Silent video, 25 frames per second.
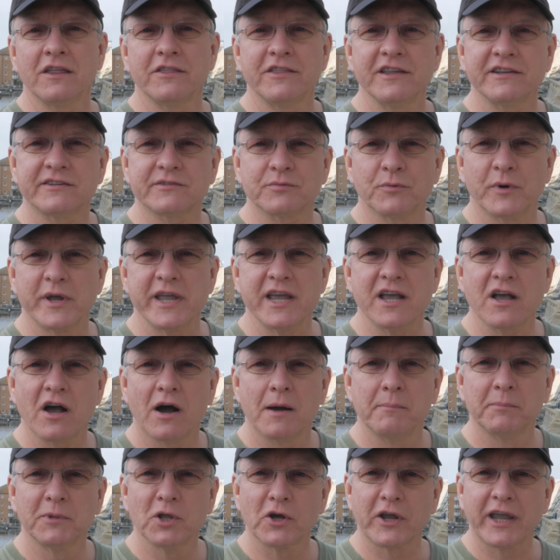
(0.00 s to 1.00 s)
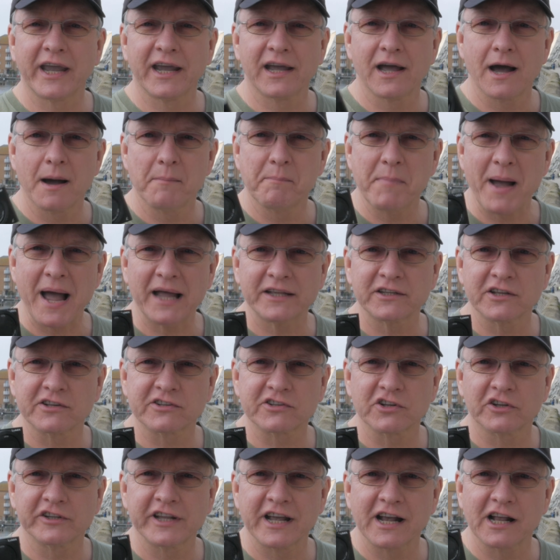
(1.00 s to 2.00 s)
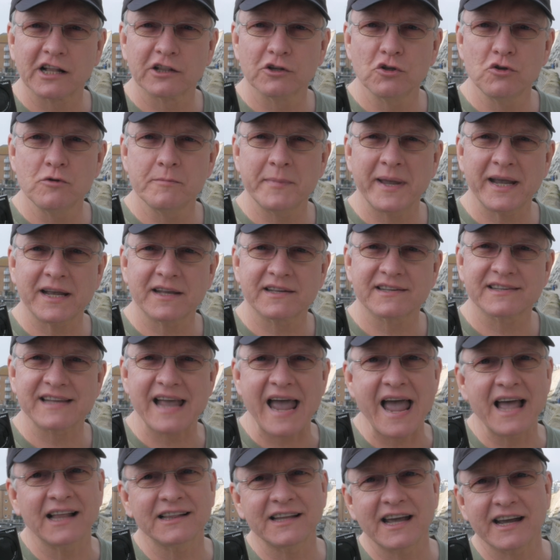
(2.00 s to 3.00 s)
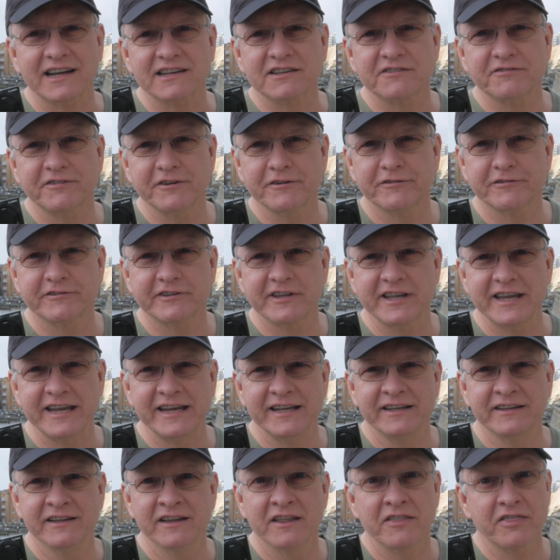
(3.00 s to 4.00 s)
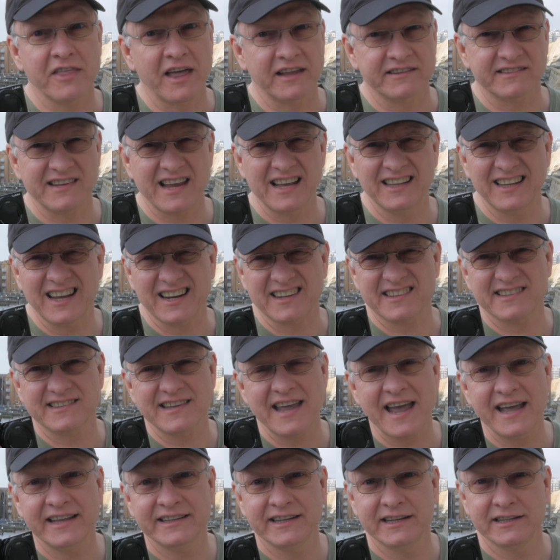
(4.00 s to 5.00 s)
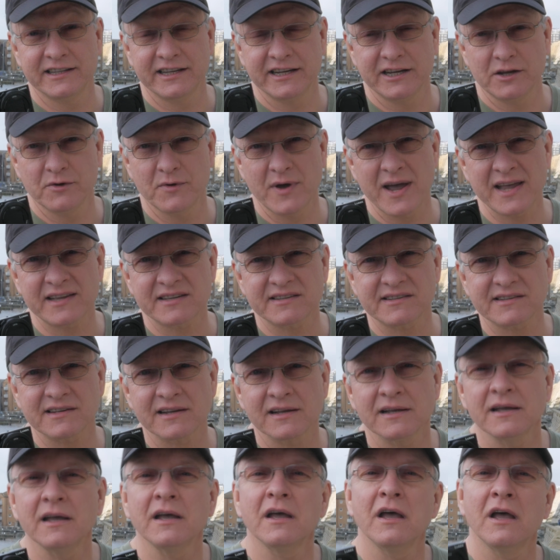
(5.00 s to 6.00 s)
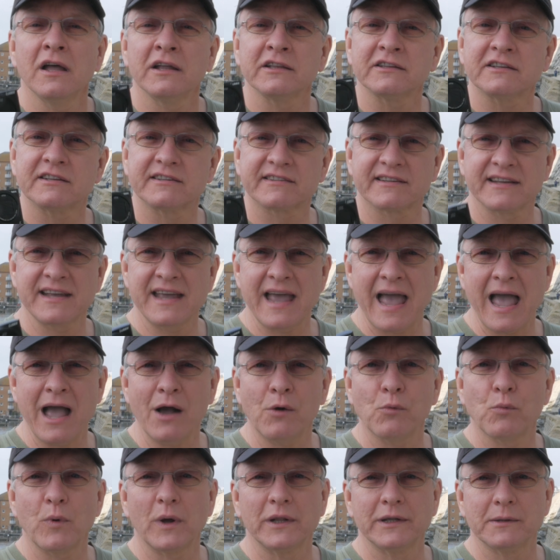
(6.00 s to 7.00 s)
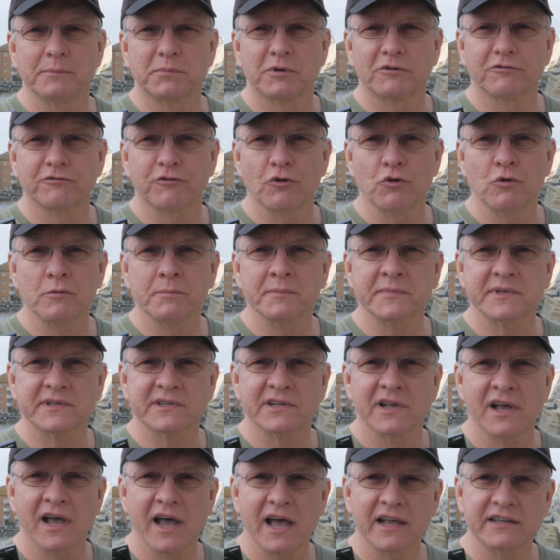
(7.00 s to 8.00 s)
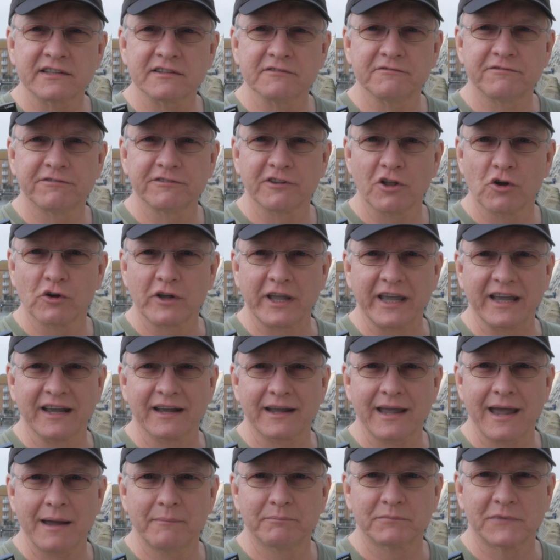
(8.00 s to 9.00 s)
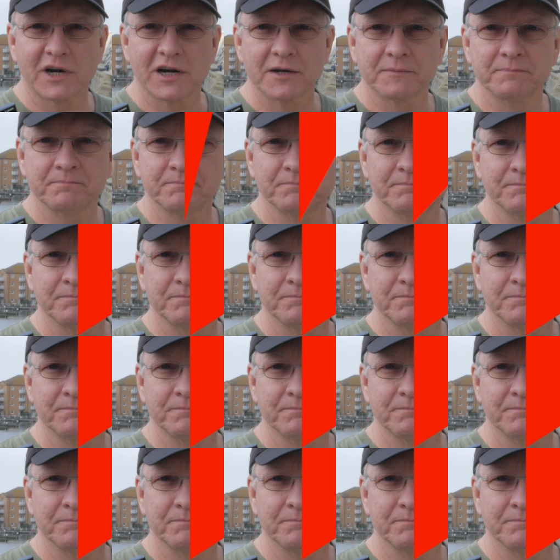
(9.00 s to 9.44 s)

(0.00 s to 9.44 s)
This week I'm looking at a Panasonic Lumix LX15, that's LX10 in the US, to see how well it performs as a vlogging camera.